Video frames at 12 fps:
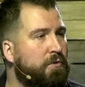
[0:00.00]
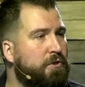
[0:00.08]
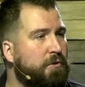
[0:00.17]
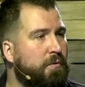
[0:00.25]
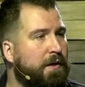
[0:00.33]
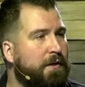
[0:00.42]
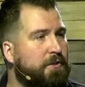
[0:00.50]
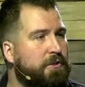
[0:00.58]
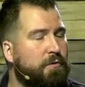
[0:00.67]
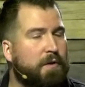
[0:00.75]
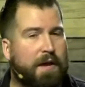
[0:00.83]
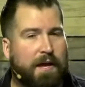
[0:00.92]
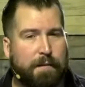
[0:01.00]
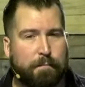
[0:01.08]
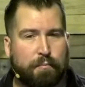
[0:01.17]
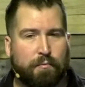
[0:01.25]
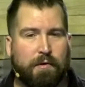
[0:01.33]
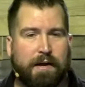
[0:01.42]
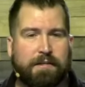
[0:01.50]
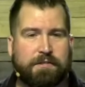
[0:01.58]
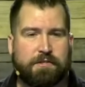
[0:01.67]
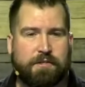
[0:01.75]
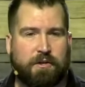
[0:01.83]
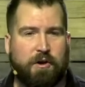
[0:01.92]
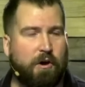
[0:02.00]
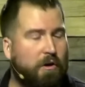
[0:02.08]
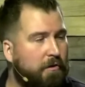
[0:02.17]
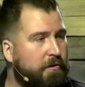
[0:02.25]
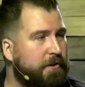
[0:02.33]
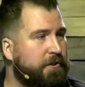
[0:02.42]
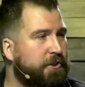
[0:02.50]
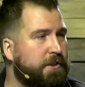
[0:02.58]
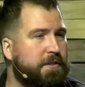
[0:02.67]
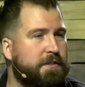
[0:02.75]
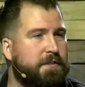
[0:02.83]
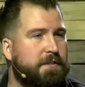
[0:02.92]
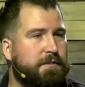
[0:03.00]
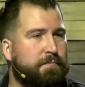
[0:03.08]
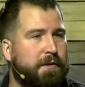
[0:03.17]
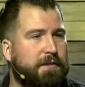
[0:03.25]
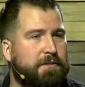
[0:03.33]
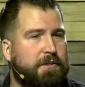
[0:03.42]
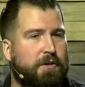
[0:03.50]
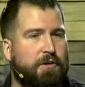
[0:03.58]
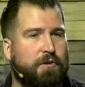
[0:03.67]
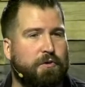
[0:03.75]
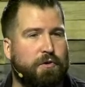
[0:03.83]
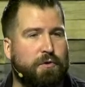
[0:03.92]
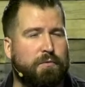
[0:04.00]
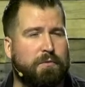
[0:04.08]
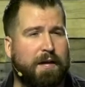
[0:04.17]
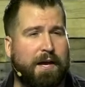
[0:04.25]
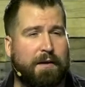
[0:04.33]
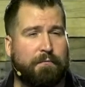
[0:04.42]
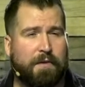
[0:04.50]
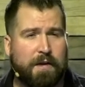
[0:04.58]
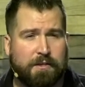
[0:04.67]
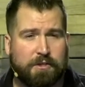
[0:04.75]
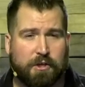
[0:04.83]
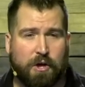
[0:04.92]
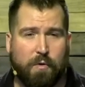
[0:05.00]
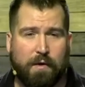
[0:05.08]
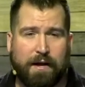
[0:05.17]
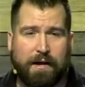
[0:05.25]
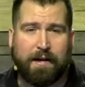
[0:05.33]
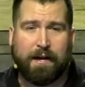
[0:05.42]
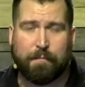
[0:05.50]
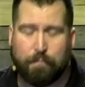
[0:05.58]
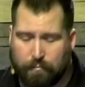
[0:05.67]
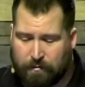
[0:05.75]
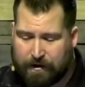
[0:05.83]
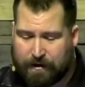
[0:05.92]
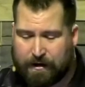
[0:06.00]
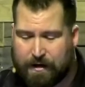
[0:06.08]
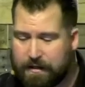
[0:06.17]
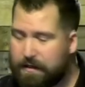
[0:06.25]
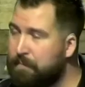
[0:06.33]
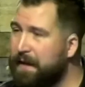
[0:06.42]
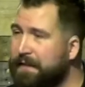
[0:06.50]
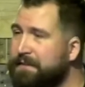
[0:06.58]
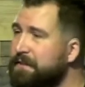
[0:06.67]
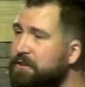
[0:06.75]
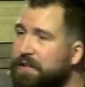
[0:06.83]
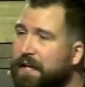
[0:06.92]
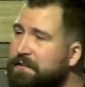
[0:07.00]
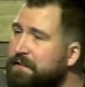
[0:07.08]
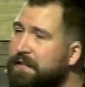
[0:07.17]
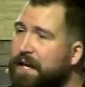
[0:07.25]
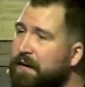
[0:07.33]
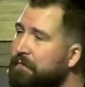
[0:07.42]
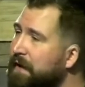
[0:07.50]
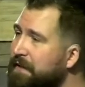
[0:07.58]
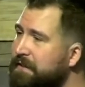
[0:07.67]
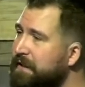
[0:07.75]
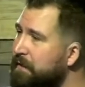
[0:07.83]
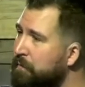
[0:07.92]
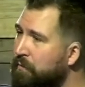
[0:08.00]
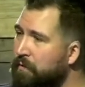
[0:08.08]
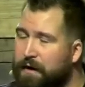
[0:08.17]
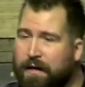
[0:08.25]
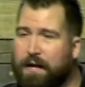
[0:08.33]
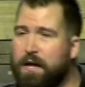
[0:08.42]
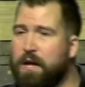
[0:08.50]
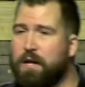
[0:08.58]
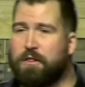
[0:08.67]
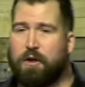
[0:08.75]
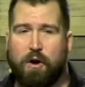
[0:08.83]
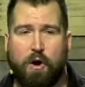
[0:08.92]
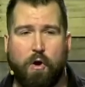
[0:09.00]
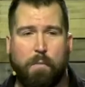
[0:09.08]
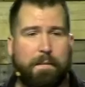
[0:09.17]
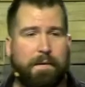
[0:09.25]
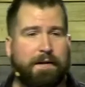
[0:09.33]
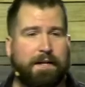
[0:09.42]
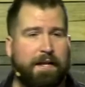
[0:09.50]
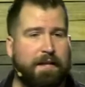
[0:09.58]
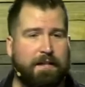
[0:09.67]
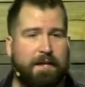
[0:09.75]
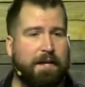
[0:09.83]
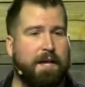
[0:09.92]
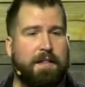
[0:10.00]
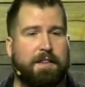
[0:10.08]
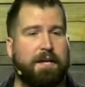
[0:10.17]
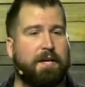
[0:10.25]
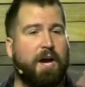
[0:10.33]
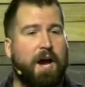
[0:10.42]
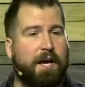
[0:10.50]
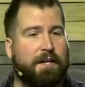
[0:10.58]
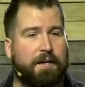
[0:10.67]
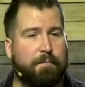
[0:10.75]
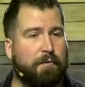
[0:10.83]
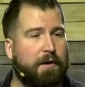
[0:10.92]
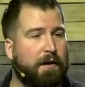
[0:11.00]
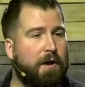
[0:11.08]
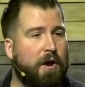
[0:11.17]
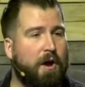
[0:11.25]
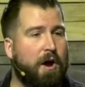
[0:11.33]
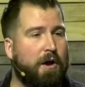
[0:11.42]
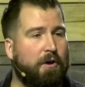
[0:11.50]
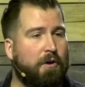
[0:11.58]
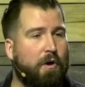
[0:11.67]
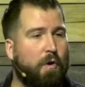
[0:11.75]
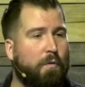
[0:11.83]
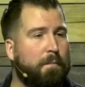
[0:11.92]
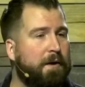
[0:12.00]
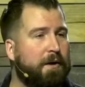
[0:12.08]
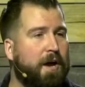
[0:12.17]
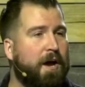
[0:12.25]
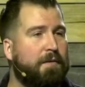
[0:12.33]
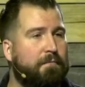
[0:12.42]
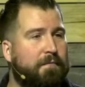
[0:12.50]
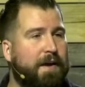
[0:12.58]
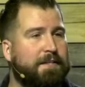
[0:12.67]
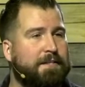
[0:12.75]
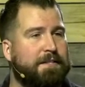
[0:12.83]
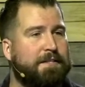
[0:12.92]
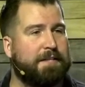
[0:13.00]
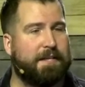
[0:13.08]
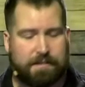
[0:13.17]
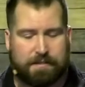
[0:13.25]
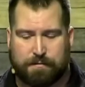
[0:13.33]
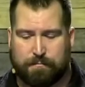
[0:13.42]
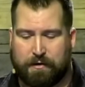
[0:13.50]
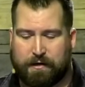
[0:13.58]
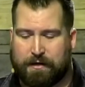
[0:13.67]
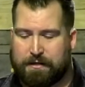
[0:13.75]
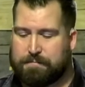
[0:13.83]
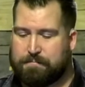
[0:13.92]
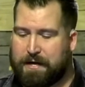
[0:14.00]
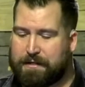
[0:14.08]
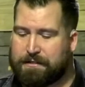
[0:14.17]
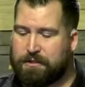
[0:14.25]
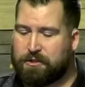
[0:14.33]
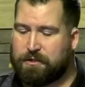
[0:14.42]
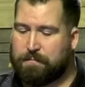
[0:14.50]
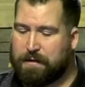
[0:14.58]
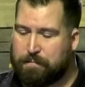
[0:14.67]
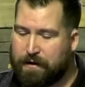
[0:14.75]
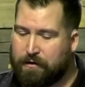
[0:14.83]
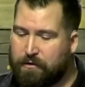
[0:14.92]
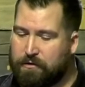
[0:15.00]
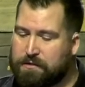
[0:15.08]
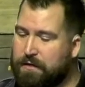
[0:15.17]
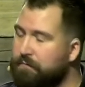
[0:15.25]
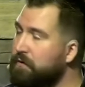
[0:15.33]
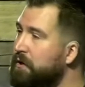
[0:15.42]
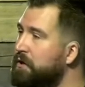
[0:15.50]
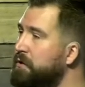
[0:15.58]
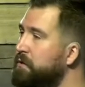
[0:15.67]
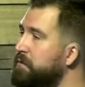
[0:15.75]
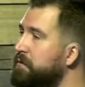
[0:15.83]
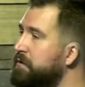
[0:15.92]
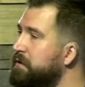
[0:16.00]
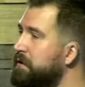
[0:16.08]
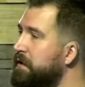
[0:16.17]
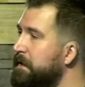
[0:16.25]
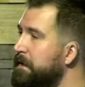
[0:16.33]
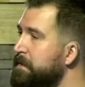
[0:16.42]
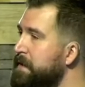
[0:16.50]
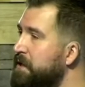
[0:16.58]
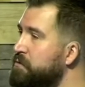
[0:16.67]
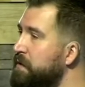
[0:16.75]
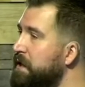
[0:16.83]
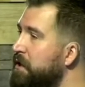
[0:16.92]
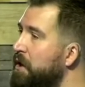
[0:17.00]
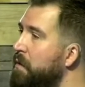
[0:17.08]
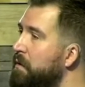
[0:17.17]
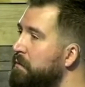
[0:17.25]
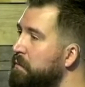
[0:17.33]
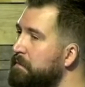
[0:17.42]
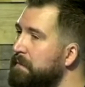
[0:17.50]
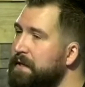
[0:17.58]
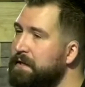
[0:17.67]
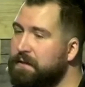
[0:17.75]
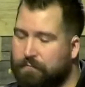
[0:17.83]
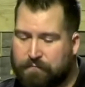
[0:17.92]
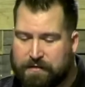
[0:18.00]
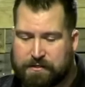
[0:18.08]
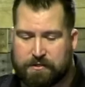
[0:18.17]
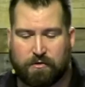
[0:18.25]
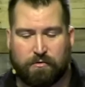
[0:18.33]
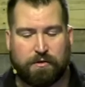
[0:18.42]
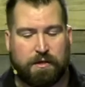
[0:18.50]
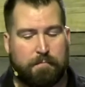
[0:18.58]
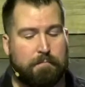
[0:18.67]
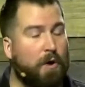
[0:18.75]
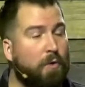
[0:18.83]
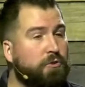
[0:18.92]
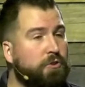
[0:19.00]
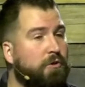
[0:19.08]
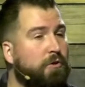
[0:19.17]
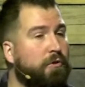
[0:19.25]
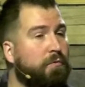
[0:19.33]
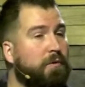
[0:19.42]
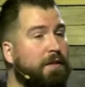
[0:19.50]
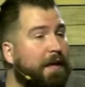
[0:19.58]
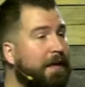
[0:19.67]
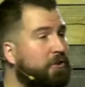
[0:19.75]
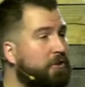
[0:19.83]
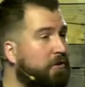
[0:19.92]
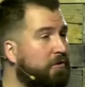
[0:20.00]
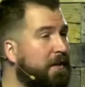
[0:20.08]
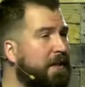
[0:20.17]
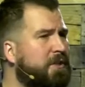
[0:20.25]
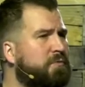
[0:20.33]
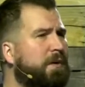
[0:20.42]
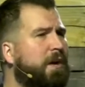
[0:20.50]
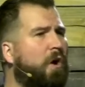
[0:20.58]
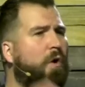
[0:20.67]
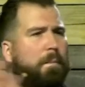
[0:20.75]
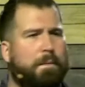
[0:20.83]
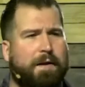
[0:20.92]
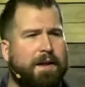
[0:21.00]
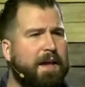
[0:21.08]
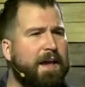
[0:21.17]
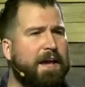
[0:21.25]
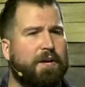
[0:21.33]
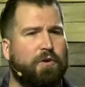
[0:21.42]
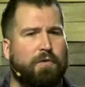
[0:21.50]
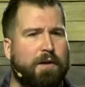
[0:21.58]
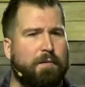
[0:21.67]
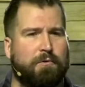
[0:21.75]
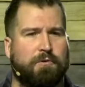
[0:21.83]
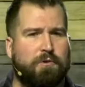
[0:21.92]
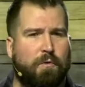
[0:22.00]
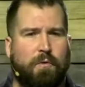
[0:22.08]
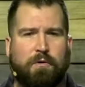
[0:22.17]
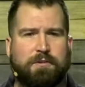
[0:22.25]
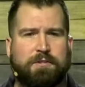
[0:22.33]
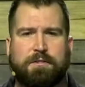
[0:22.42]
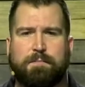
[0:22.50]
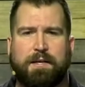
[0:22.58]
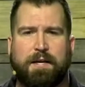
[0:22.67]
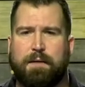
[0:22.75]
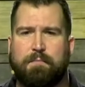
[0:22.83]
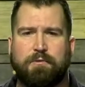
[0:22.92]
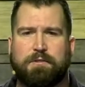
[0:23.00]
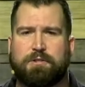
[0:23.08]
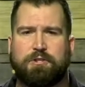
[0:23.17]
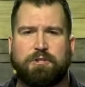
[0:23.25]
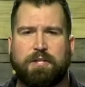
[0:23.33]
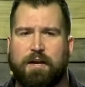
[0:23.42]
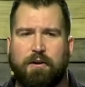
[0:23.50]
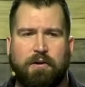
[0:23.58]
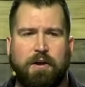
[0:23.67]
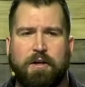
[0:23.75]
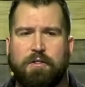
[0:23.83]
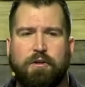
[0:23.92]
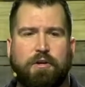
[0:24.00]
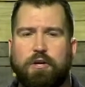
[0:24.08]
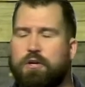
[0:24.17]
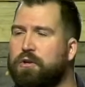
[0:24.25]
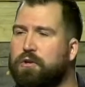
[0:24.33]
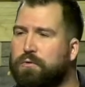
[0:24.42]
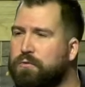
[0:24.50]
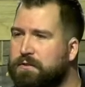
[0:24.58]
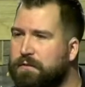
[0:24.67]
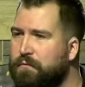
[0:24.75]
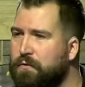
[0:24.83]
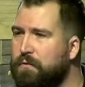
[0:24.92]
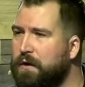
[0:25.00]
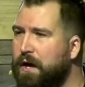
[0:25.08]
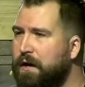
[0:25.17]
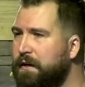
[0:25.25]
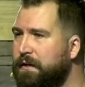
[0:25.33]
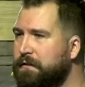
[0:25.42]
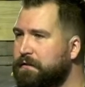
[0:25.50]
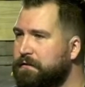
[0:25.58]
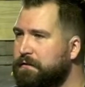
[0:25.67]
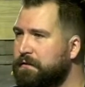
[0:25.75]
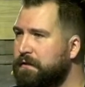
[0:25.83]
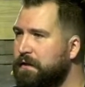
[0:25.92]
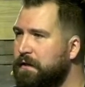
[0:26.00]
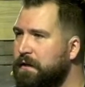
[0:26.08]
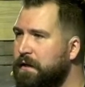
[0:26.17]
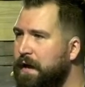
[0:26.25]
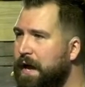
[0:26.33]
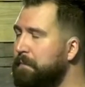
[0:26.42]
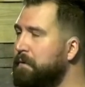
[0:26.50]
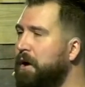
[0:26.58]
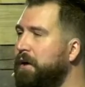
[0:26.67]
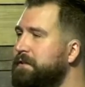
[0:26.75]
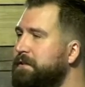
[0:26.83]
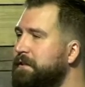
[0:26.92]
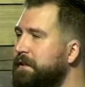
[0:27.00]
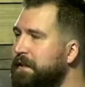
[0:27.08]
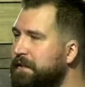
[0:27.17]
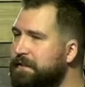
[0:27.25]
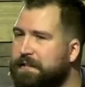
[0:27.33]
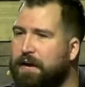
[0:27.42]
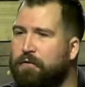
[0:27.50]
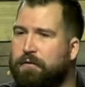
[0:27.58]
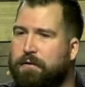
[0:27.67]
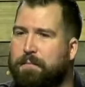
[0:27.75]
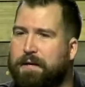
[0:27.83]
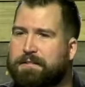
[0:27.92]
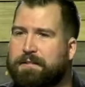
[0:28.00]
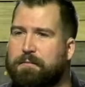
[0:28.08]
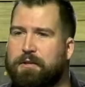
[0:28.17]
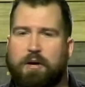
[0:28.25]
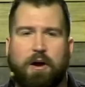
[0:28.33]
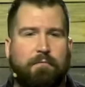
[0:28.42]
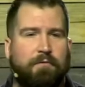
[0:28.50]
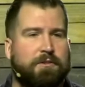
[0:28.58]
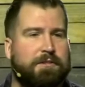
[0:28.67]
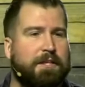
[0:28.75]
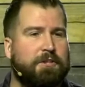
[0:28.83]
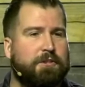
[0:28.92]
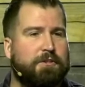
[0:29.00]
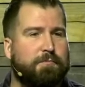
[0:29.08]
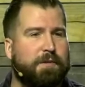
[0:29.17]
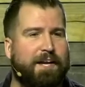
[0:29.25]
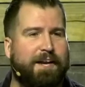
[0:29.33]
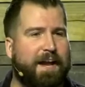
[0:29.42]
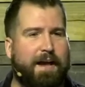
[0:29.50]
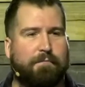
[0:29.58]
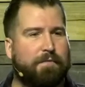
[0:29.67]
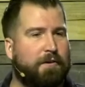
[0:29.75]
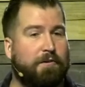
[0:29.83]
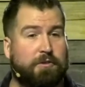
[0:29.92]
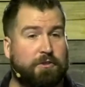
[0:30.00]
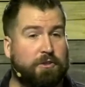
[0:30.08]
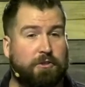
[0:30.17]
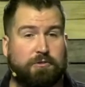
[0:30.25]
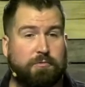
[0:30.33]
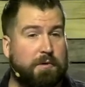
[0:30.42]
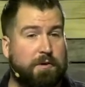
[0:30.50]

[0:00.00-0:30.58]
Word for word: doing to embrace the call that Jesus has placed on your new life to go in and bring the message? Yes, none of us can bring the hope and healing that God can bring on our own, but God invites us in to bring his message to be bearers of good news. As we go and we meet the physical, the emotional, the relational needs, we open incredible doors to be able to share the good news of who God is. I'm constantly astounded by some of the conversations we get to have here at the church when